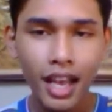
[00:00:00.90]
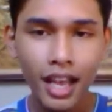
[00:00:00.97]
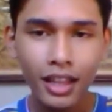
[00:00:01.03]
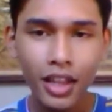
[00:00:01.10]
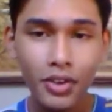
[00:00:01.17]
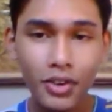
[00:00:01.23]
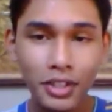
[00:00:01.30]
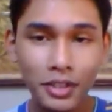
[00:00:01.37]

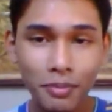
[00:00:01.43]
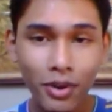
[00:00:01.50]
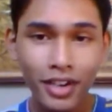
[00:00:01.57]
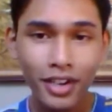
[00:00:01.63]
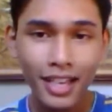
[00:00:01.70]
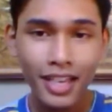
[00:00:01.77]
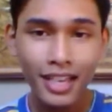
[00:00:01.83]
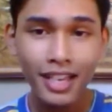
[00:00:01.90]
Hello, good
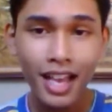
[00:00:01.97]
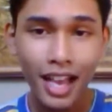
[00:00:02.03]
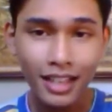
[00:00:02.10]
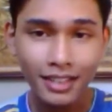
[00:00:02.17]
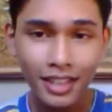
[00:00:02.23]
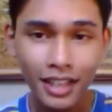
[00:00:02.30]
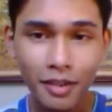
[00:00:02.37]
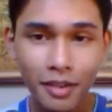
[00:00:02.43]
morning.
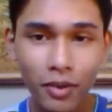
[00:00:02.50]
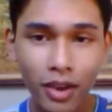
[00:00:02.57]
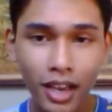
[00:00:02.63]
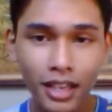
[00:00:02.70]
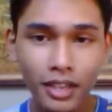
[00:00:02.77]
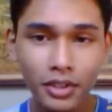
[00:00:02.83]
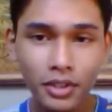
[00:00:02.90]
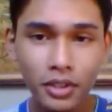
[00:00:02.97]

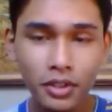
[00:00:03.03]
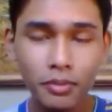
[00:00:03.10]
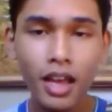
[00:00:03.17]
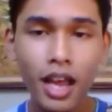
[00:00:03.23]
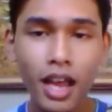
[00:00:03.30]
Assalamualaikum.